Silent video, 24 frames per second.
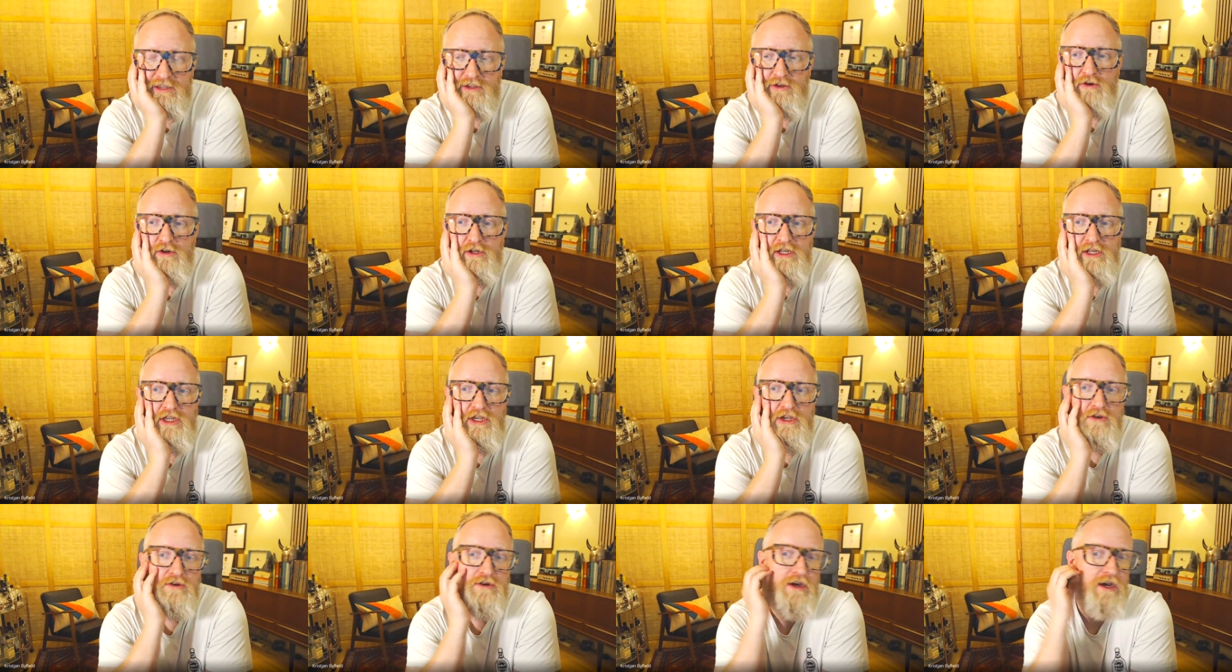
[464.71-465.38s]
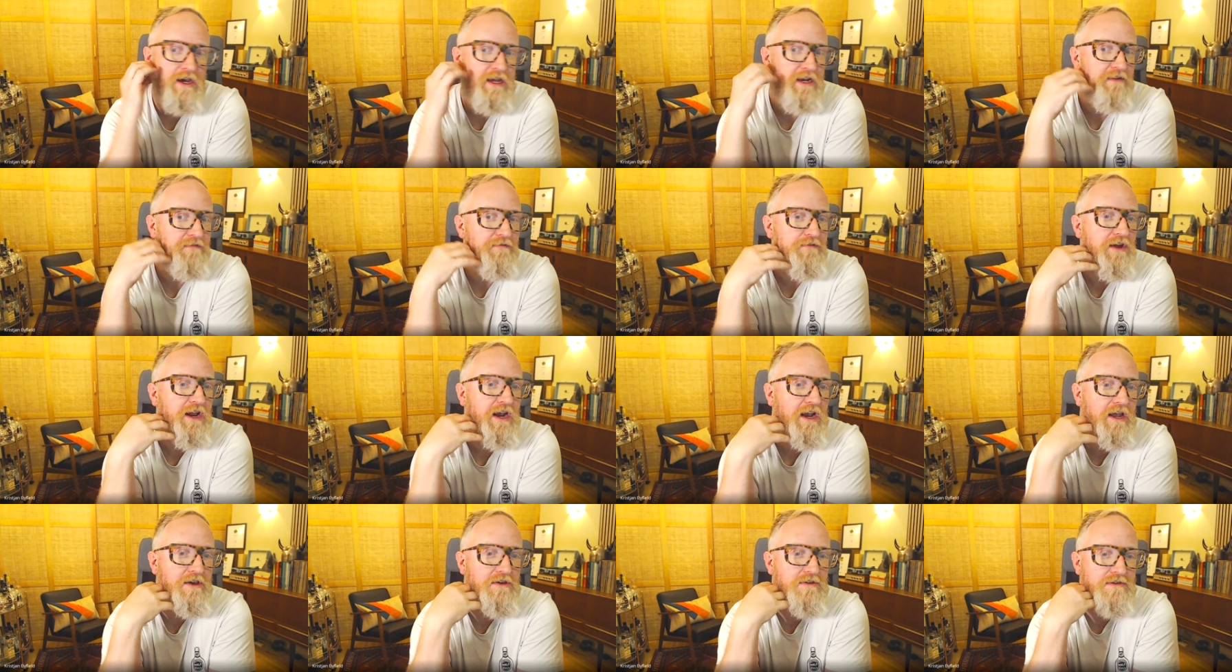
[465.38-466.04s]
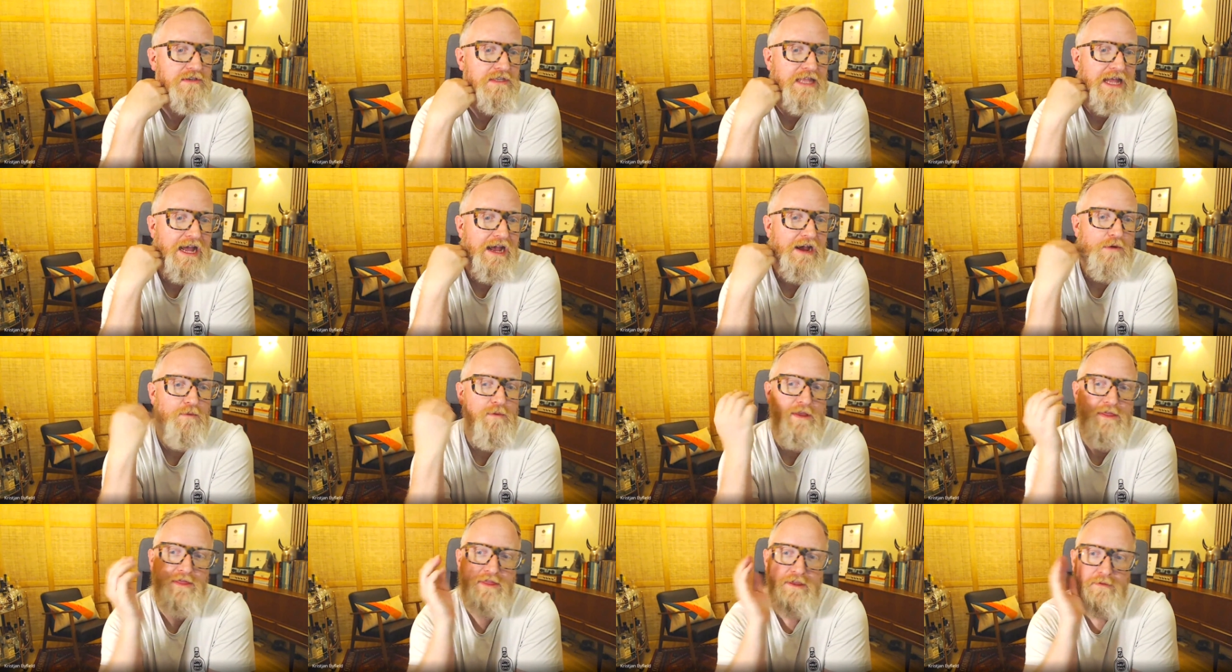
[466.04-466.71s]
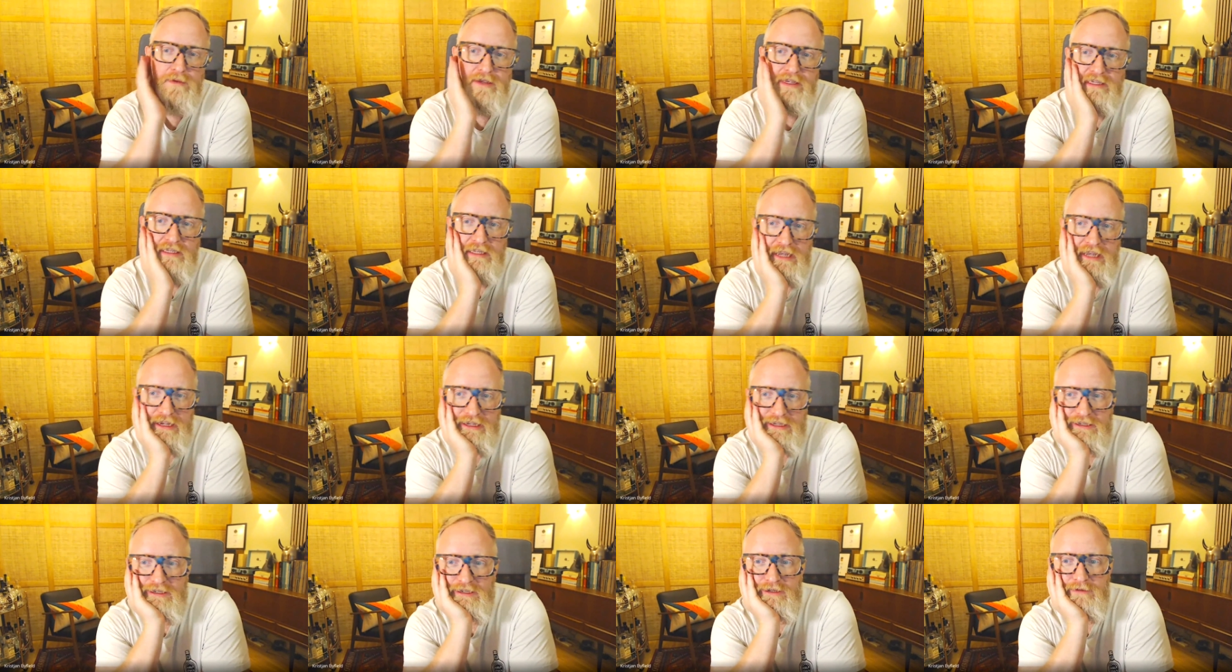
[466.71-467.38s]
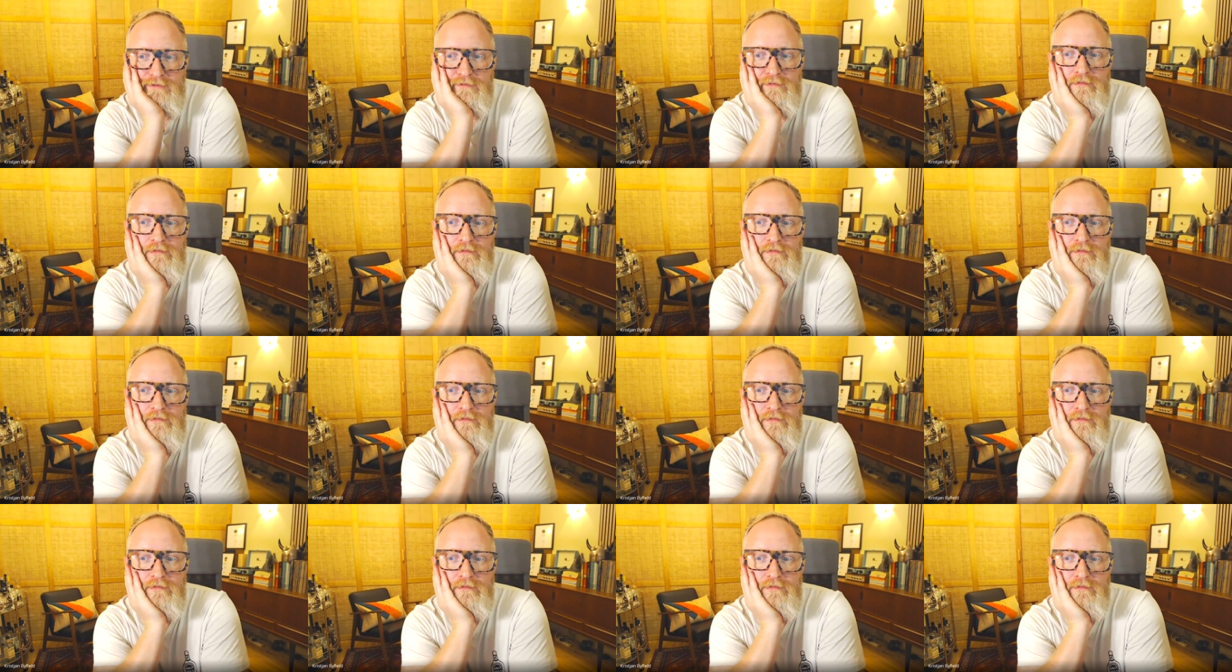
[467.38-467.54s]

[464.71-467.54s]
Or did you kind of close that with the business?